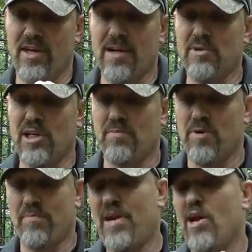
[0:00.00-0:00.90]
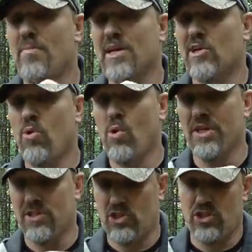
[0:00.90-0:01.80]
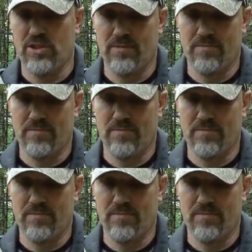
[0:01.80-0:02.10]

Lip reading: I'm going to prepare my cordage.